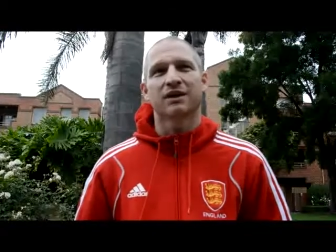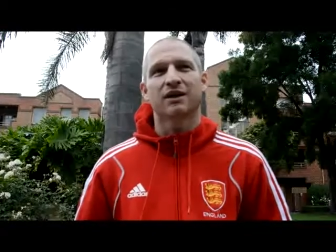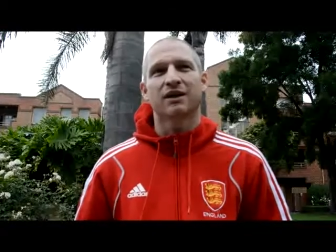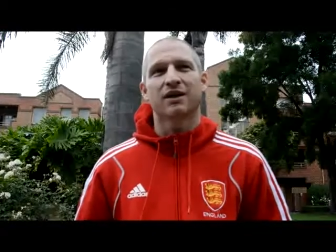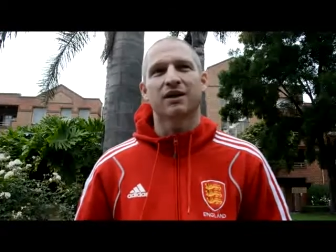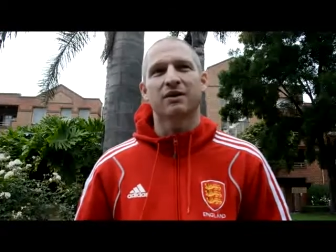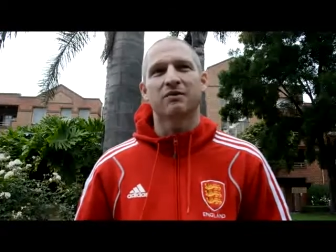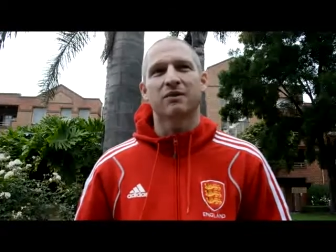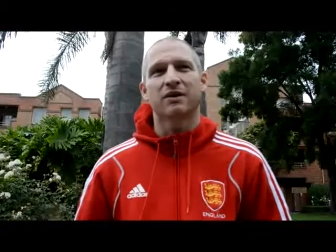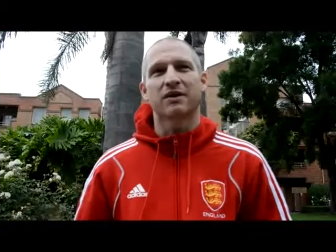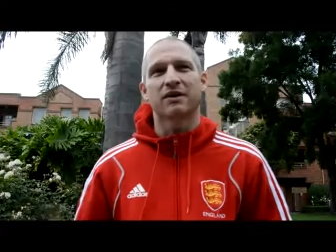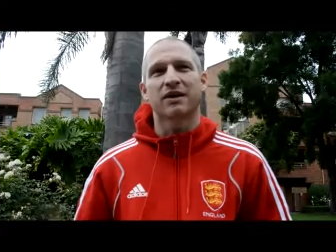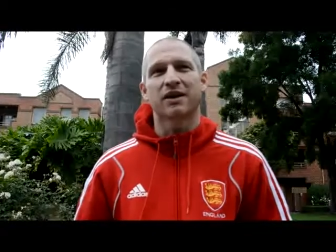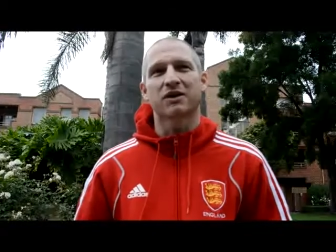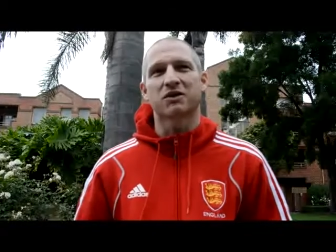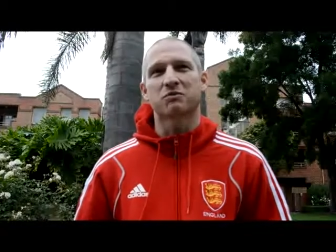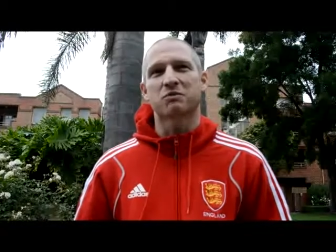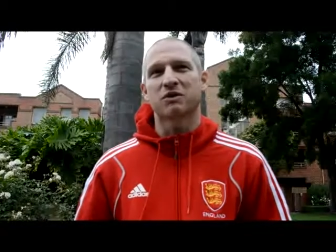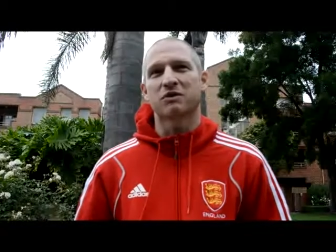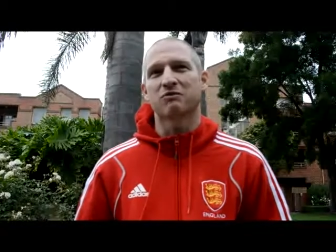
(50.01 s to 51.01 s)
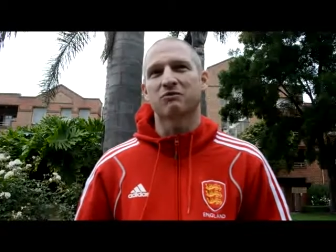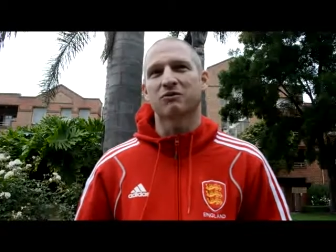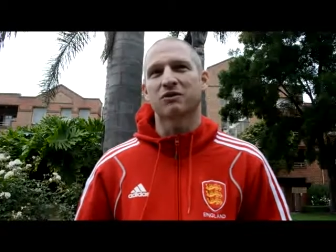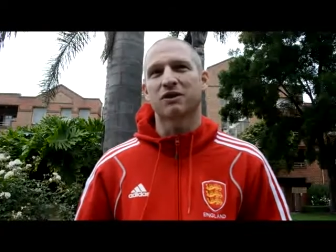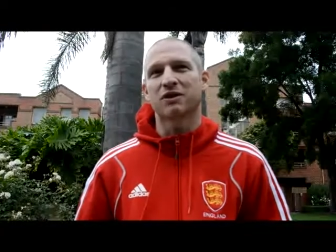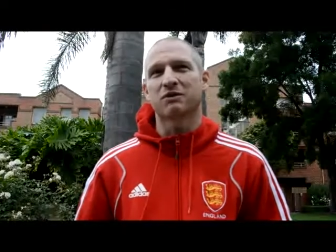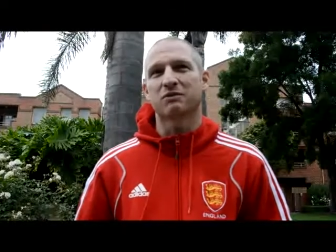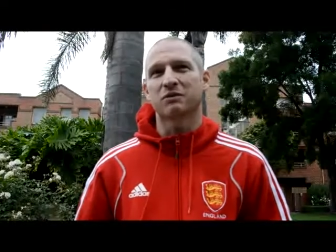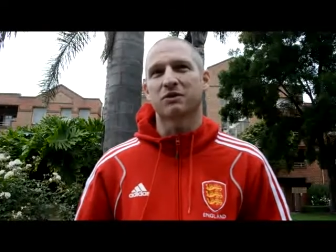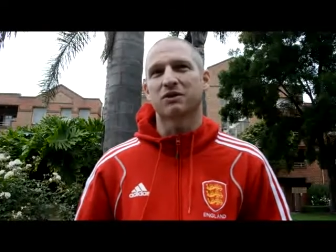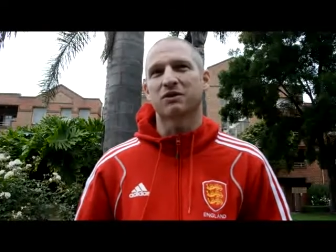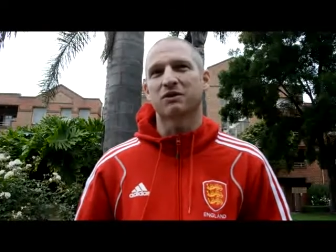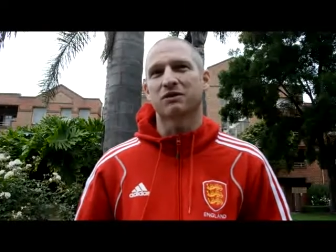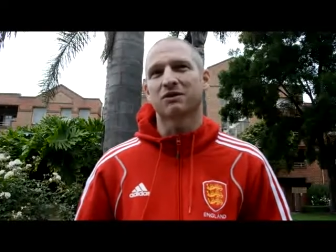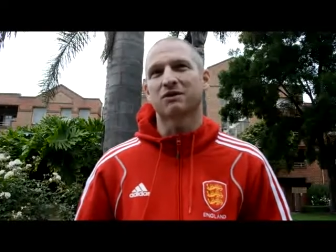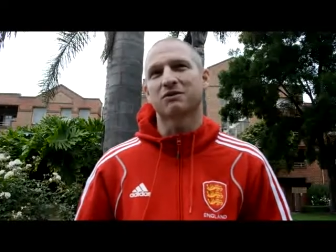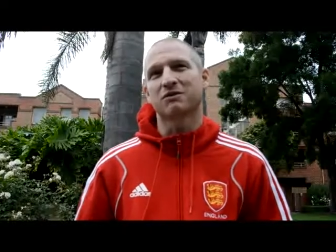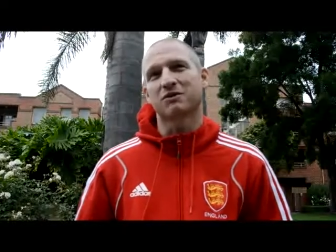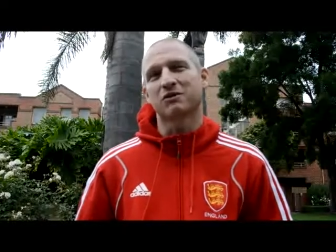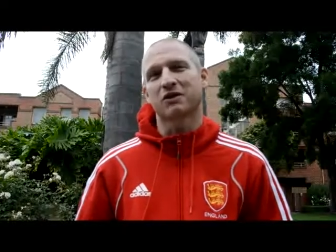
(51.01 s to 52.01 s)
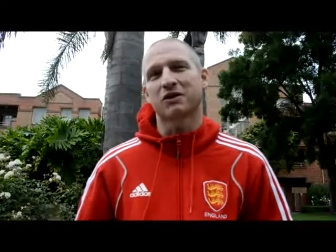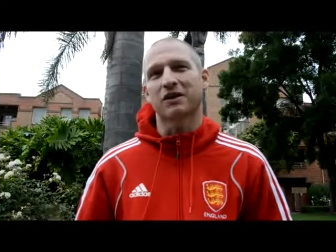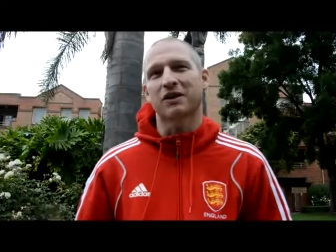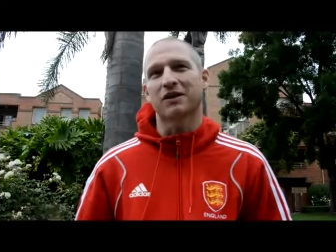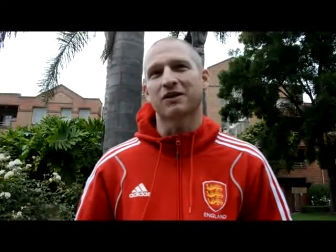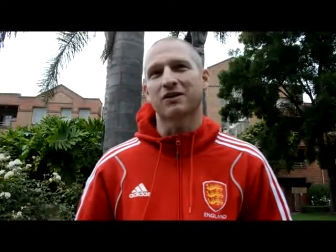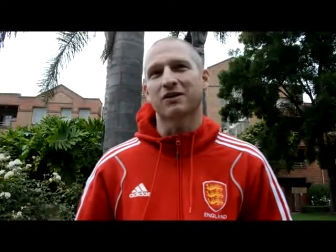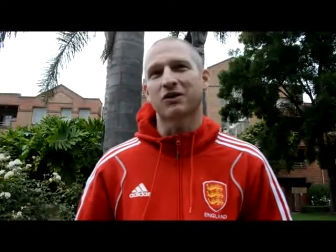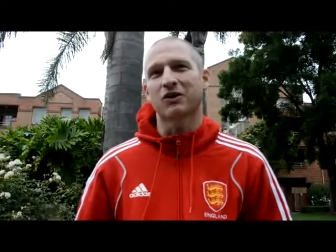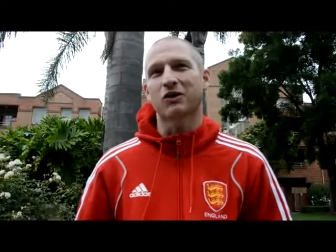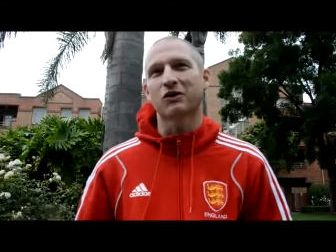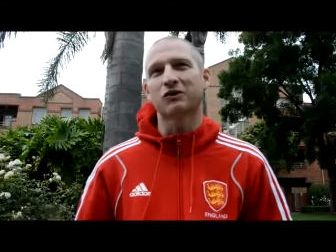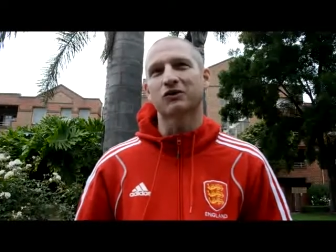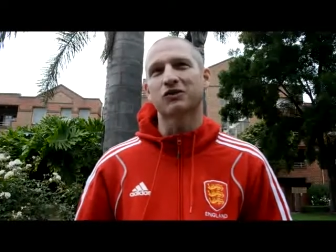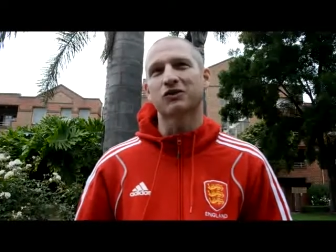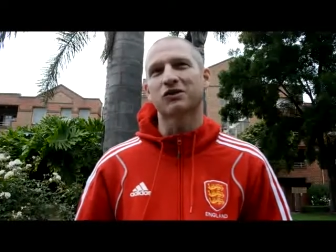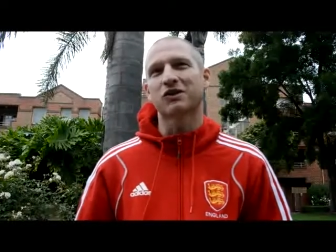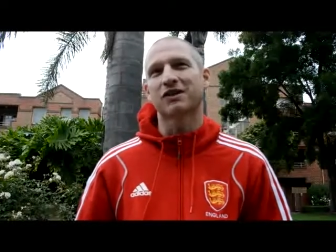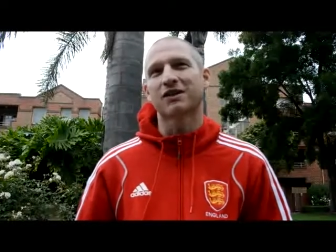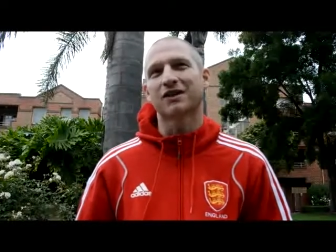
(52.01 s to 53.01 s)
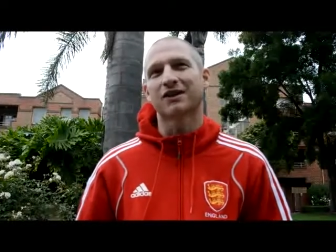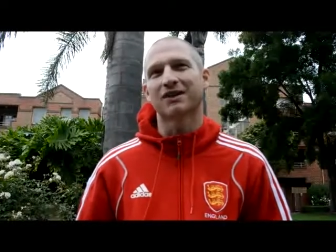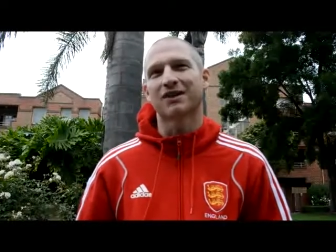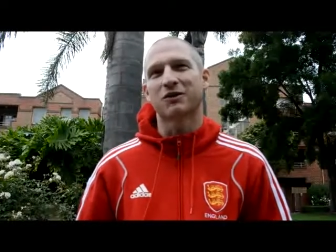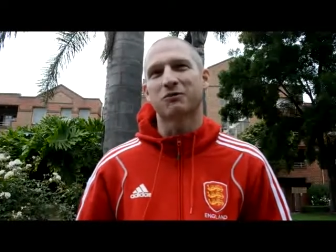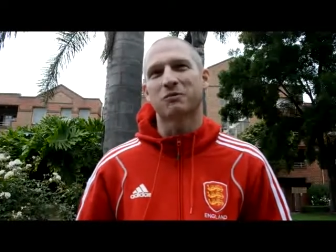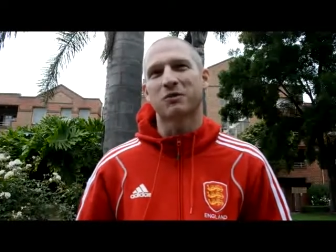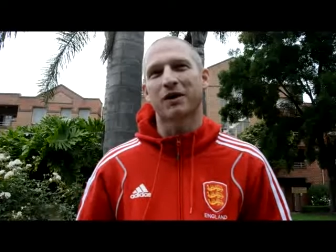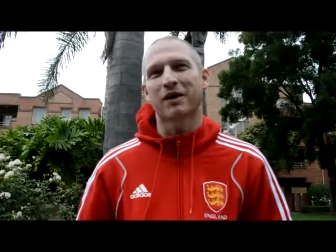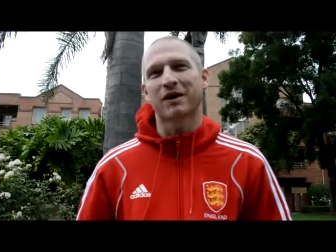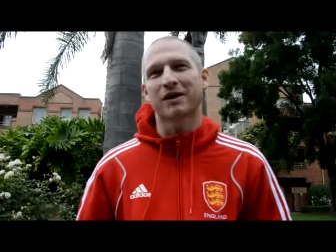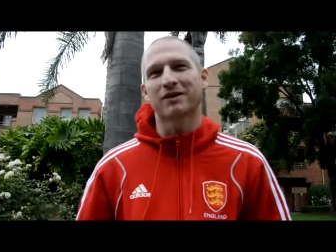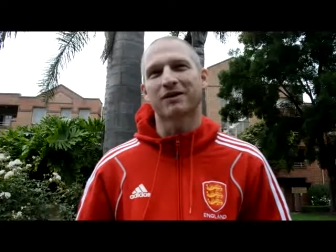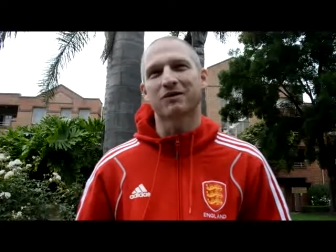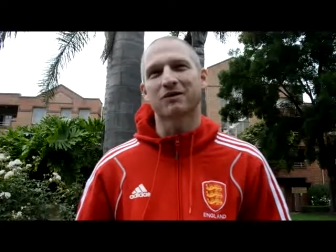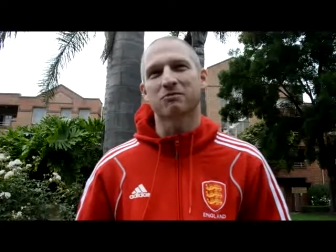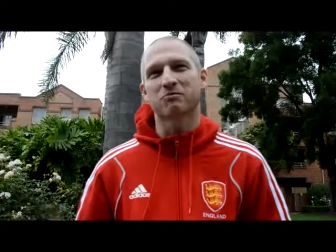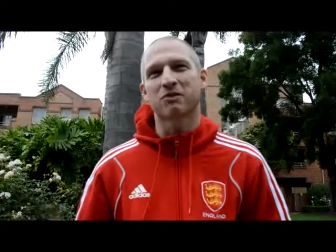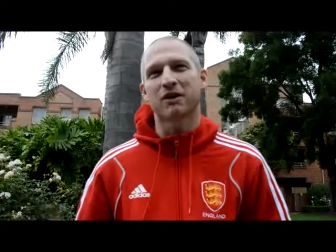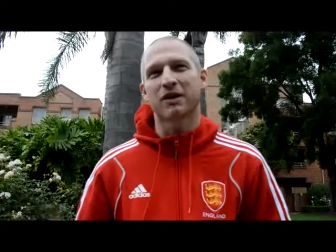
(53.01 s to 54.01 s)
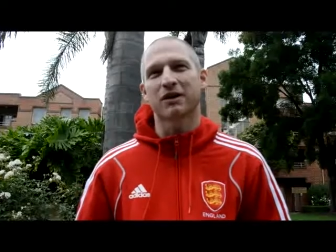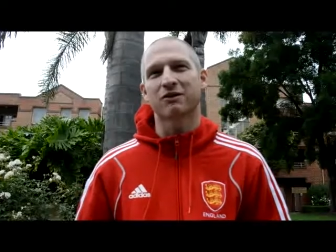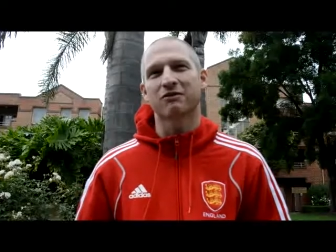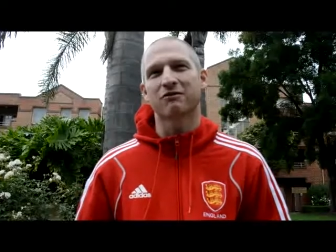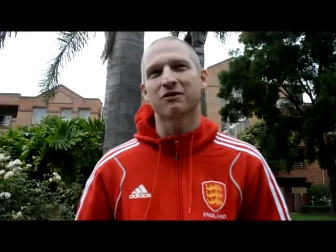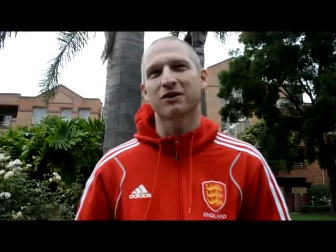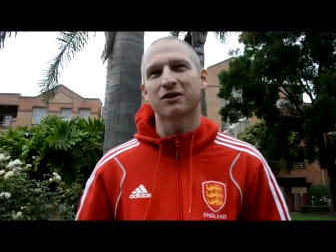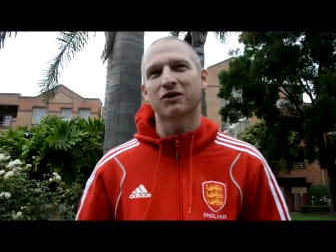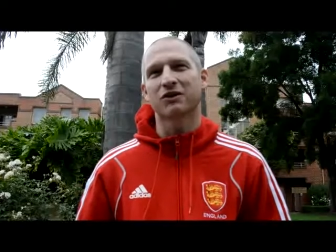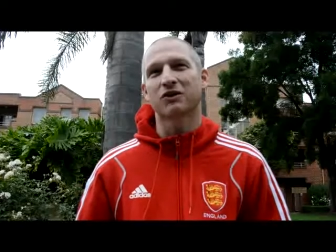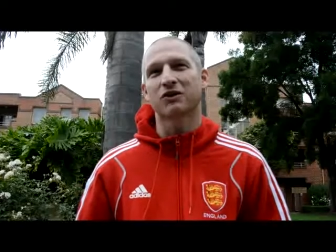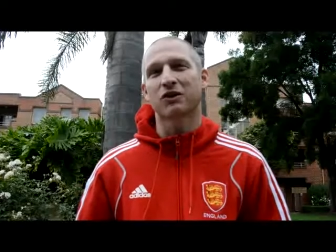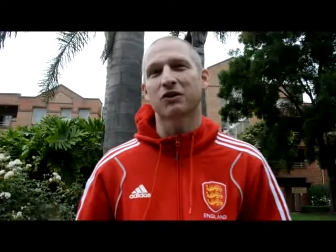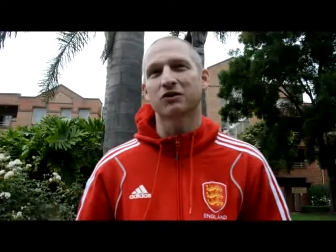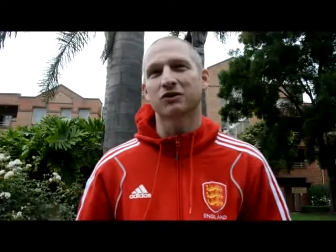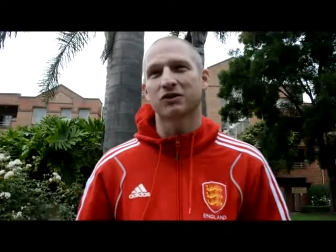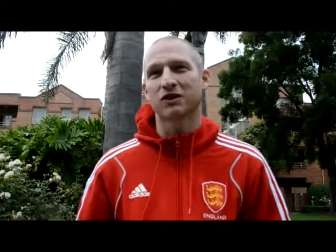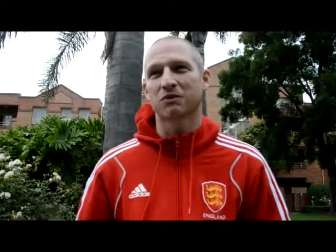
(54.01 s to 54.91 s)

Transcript: Um, and that's been really with looking at the odds and playing playing really good odds.